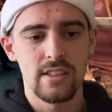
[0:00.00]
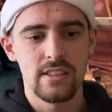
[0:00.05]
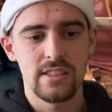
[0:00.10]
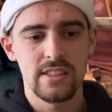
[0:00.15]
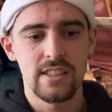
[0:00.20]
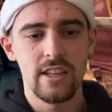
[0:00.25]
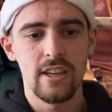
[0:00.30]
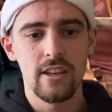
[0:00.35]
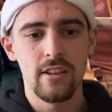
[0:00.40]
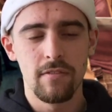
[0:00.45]

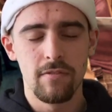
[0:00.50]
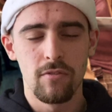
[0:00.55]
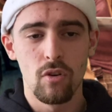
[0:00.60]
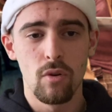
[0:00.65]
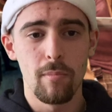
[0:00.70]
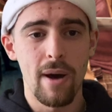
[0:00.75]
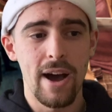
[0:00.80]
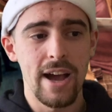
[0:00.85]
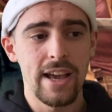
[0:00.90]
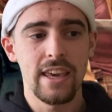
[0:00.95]
skin
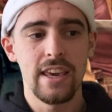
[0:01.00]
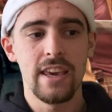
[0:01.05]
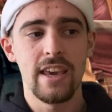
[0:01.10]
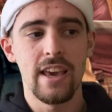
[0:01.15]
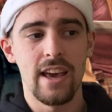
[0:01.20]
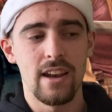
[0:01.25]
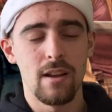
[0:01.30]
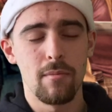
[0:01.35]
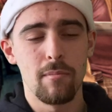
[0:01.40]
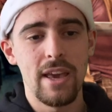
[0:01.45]
for
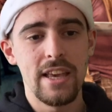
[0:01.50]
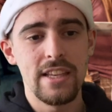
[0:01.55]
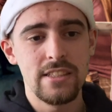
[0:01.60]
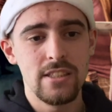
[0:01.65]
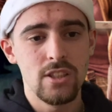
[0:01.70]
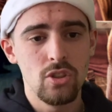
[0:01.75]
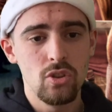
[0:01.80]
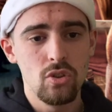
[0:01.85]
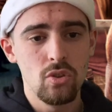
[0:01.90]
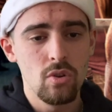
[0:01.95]
Maggie, an
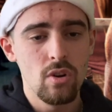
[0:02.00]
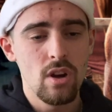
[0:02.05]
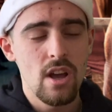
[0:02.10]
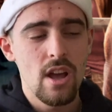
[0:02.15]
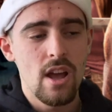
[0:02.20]
amazing new